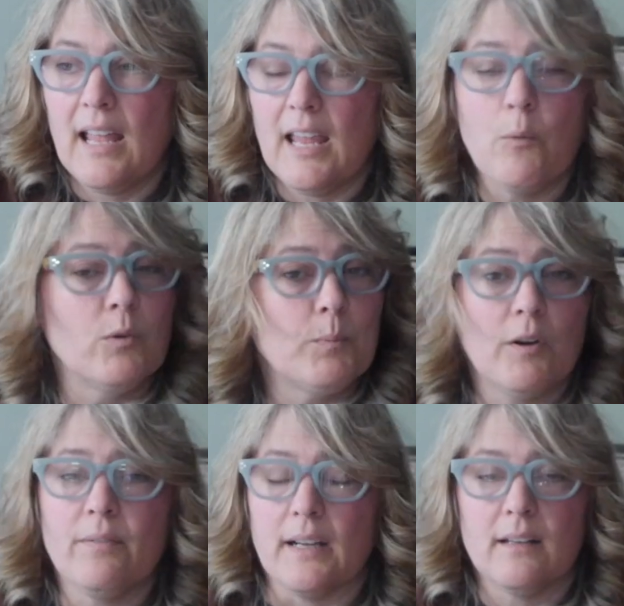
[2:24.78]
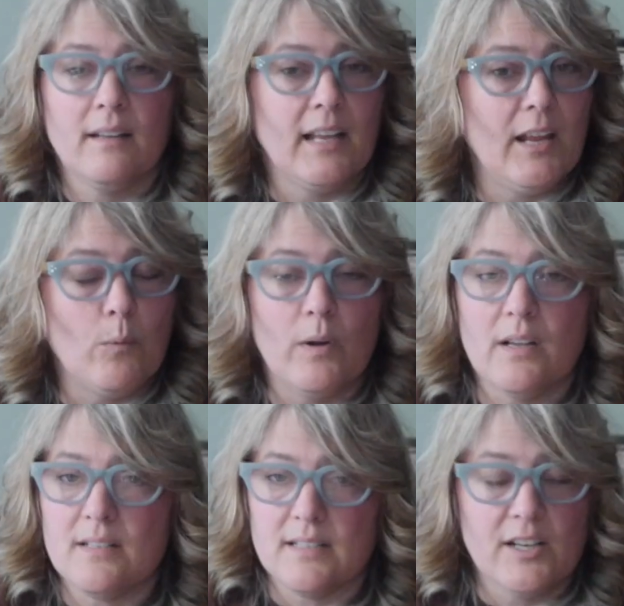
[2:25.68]
it was perfect. It
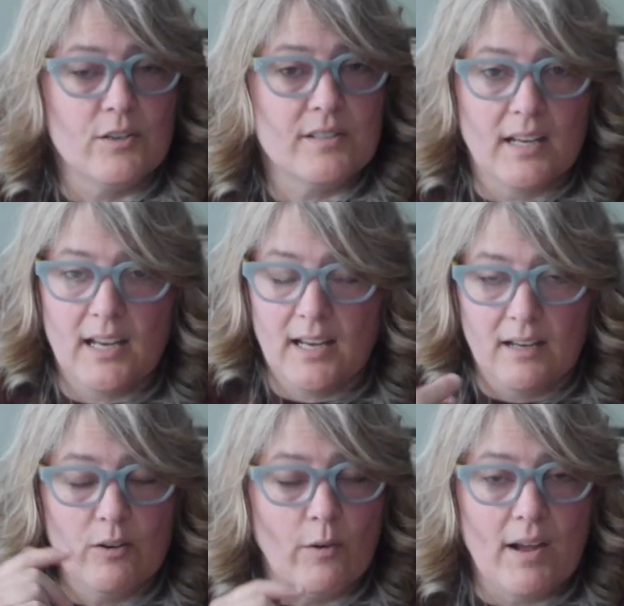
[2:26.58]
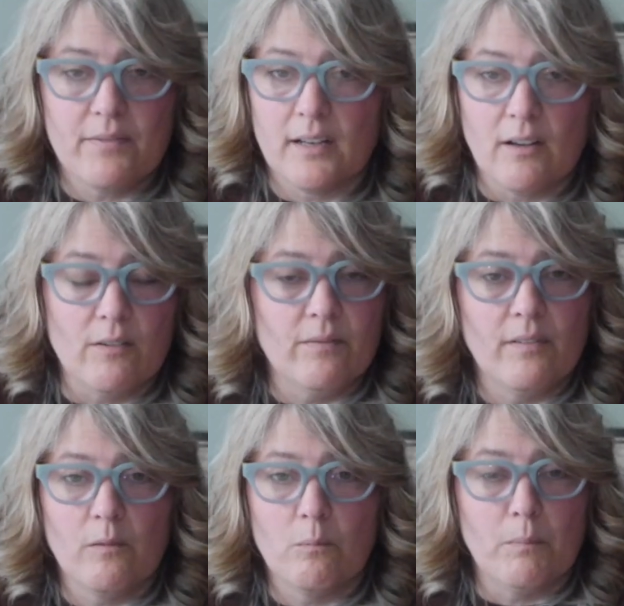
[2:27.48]
was, and here's a graphic of
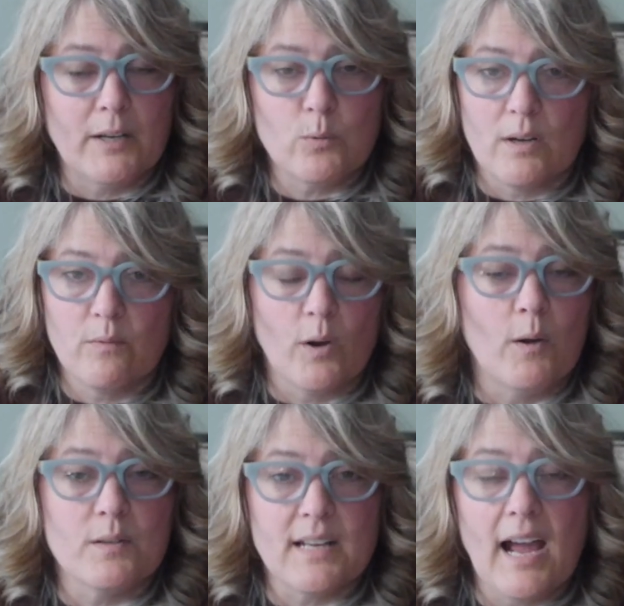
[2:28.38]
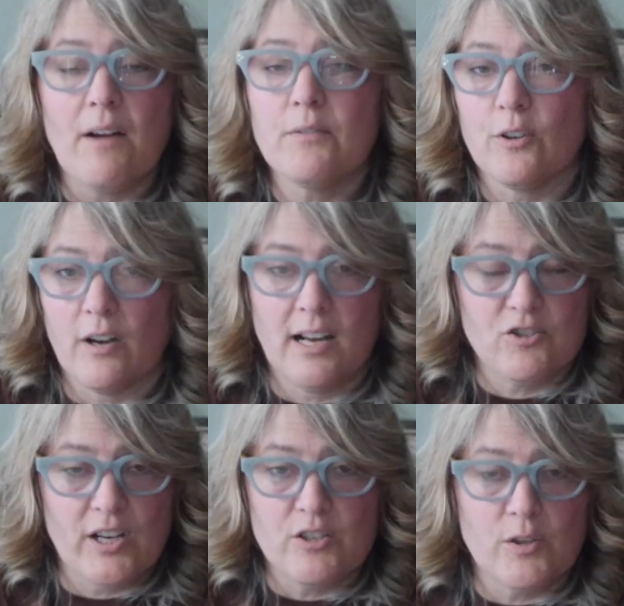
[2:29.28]
my 24 hours after I
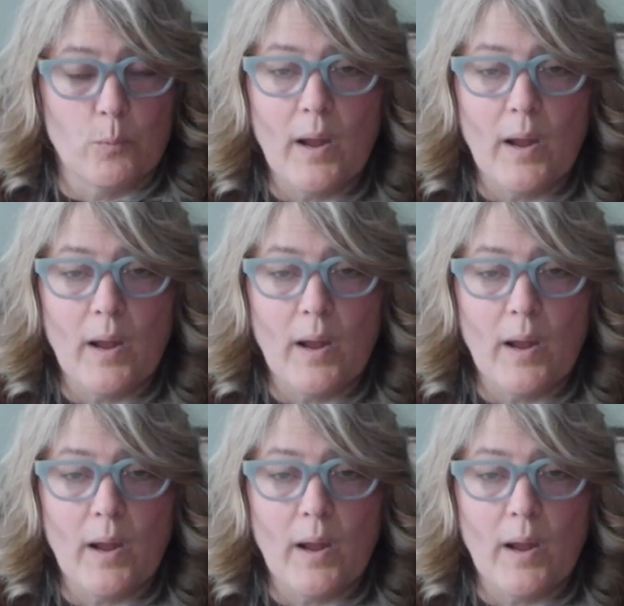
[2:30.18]
changed the